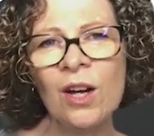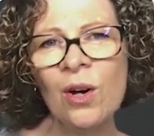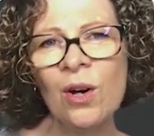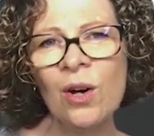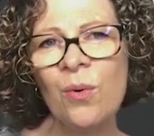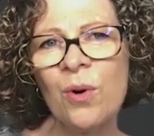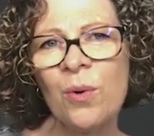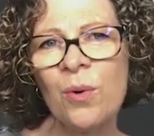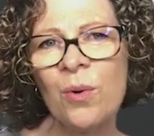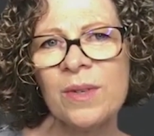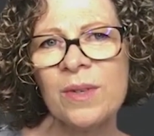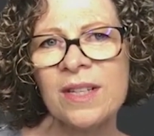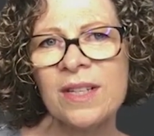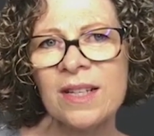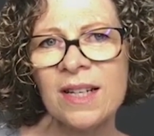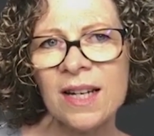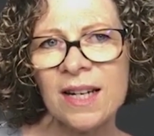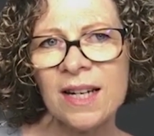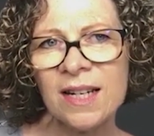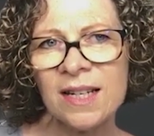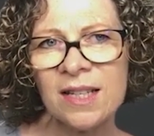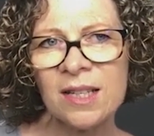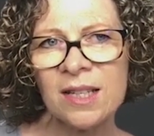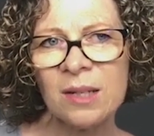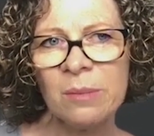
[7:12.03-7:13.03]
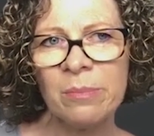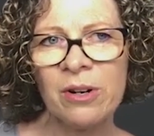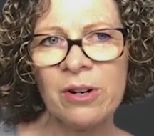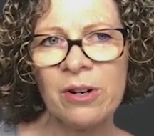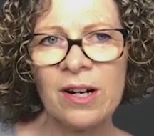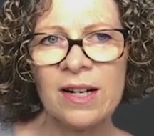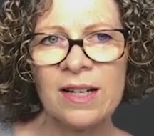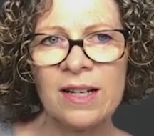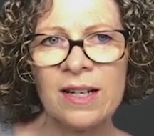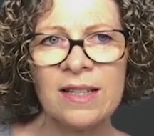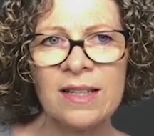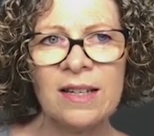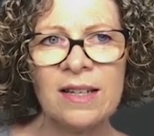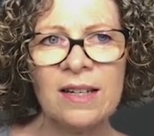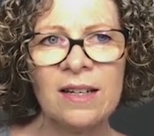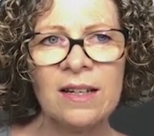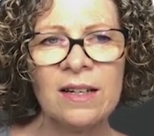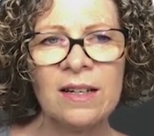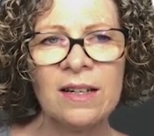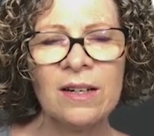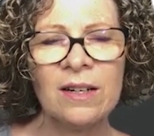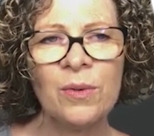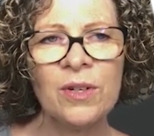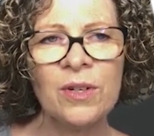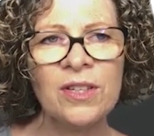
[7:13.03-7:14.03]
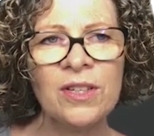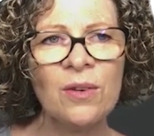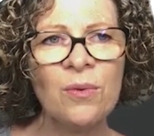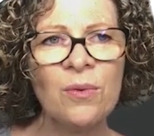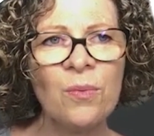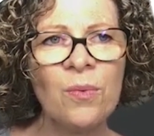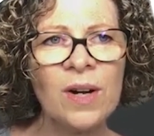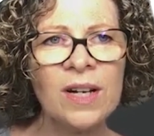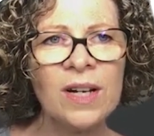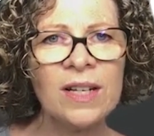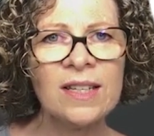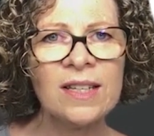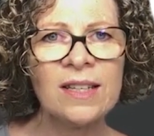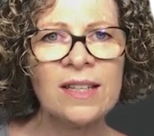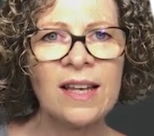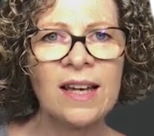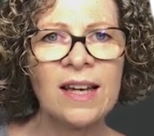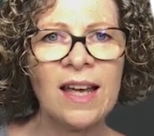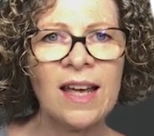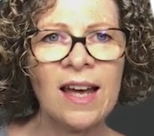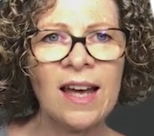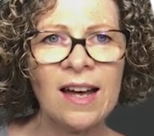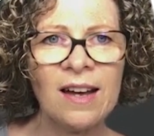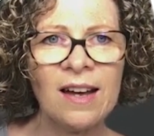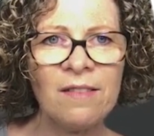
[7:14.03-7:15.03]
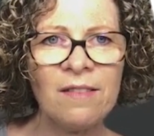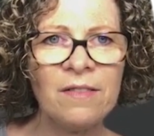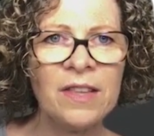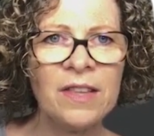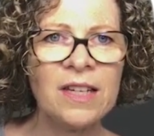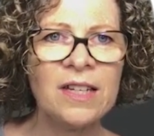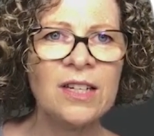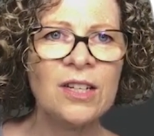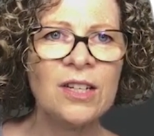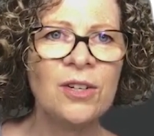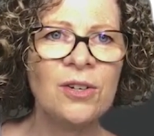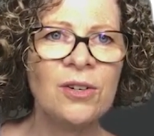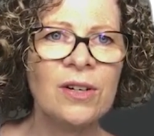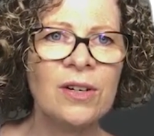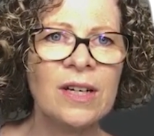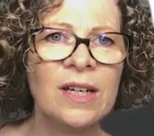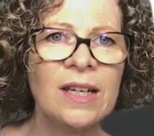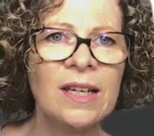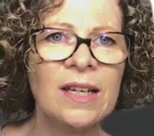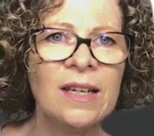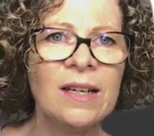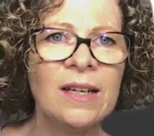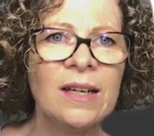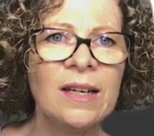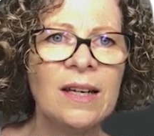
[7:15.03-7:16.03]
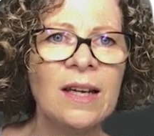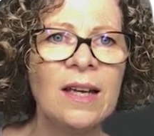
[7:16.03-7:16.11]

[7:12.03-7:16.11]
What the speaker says: What was less surprising was that once they have their degree,